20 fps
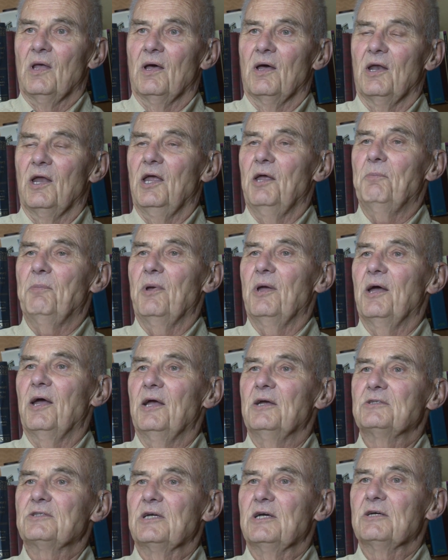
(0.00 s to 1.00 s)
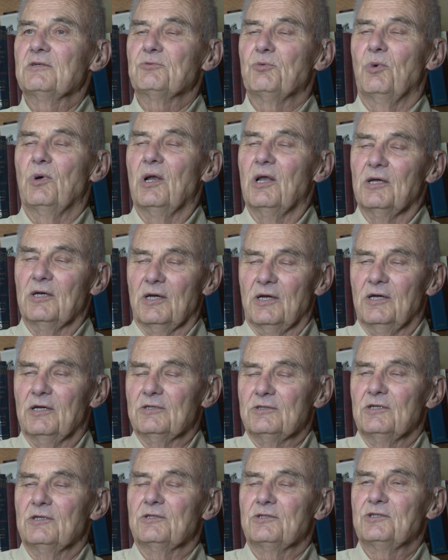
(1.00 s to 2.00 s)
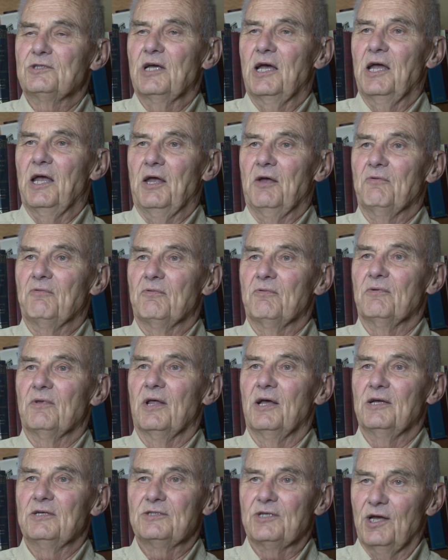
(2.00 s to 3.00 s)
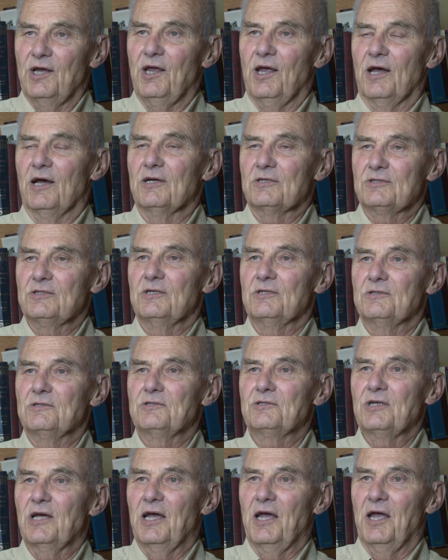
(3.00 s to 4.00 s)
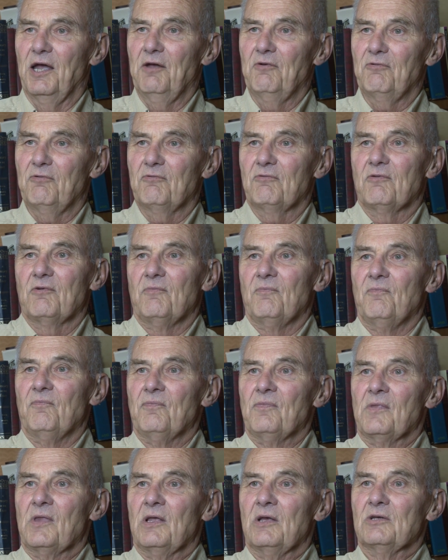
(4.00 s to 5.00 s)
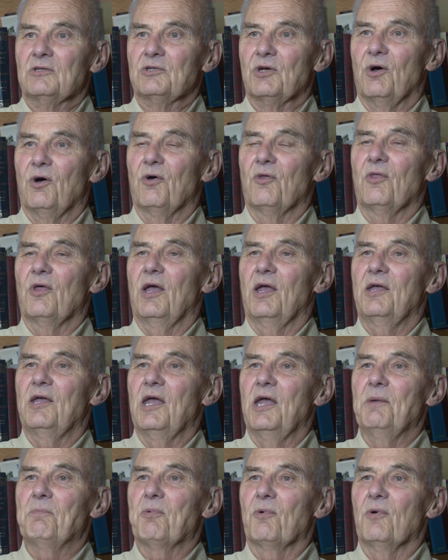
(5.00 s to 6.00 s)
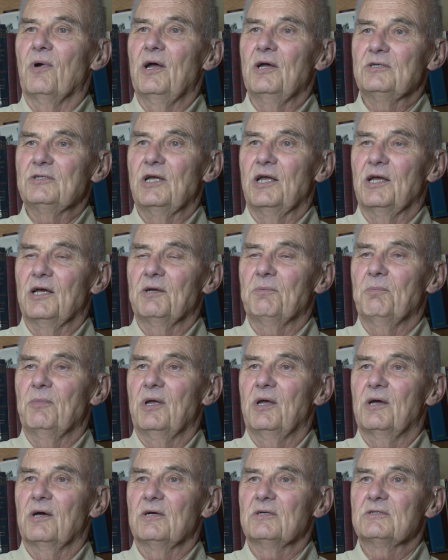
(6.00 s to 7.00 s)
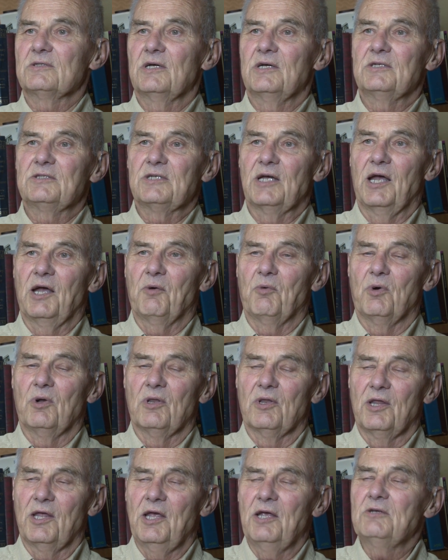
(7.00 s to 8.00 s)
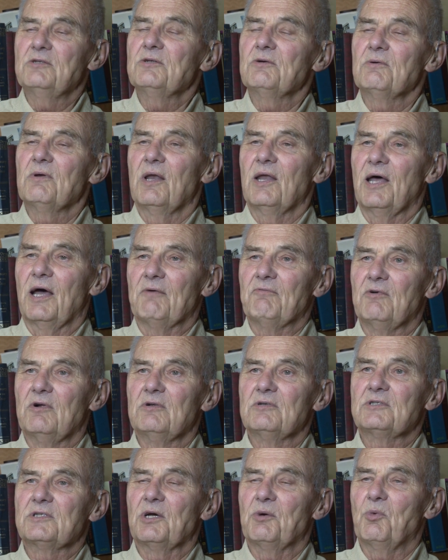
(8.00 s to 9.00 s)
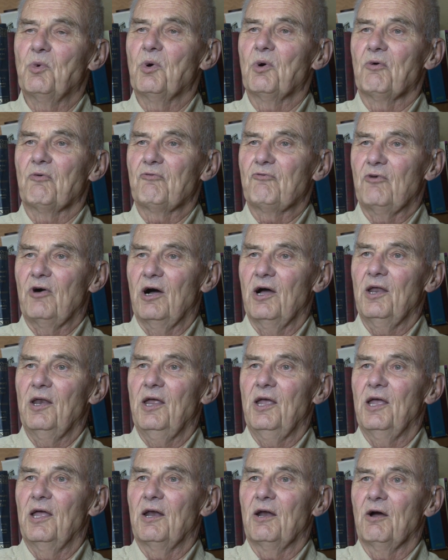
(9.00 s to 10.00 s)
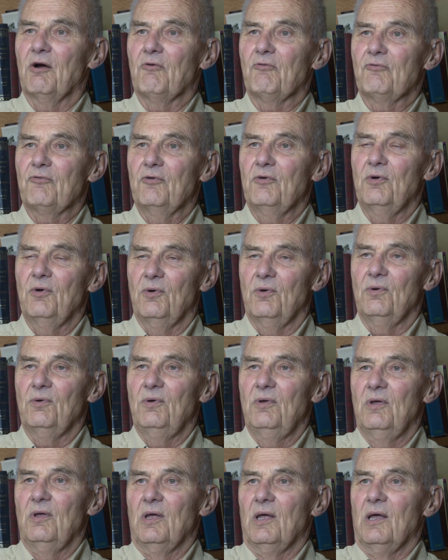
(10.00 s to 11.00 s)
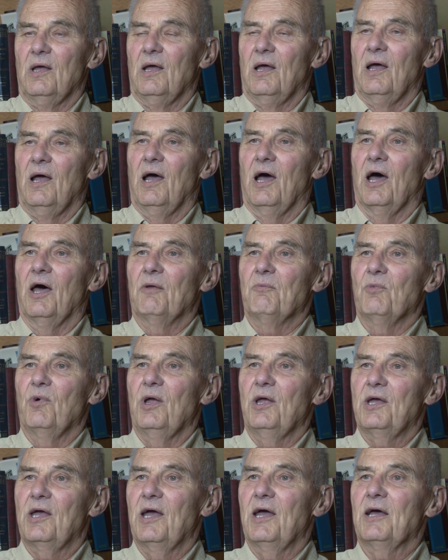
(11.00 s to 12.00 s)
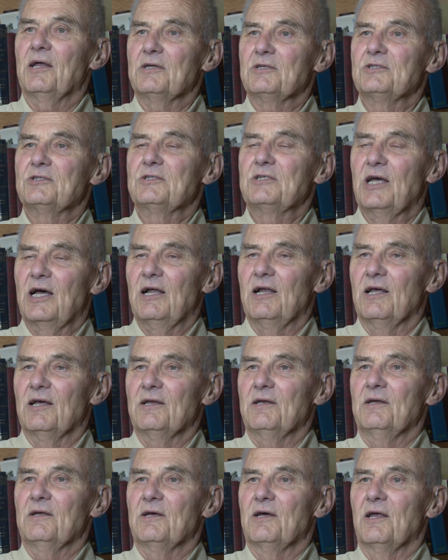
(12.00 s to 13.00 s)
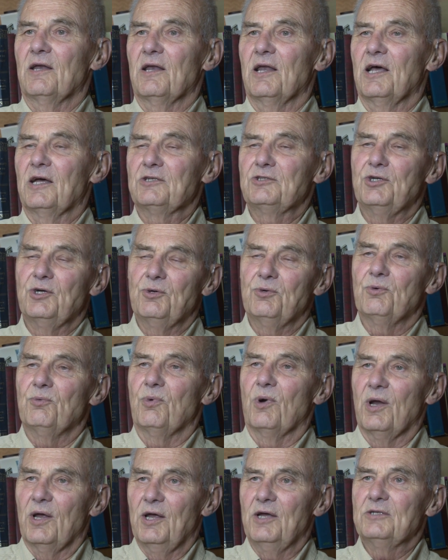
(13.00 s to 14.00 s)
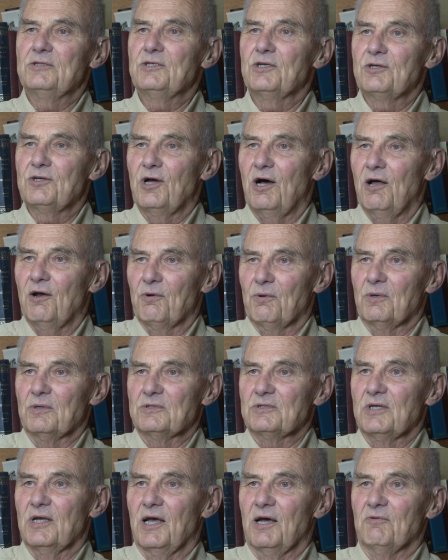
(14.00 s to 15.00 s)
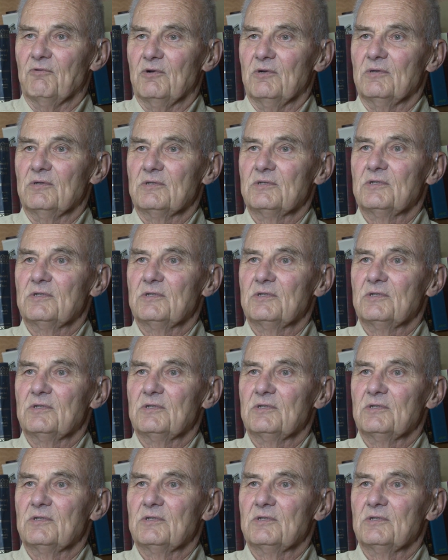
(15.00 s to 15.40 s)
And EPA says, well, is it safe? And they say, yes, it's safe. So they keep raising it because they say, well, these are levels that we're finding in our food, and we can't sell it unless you raise the tolerance levels.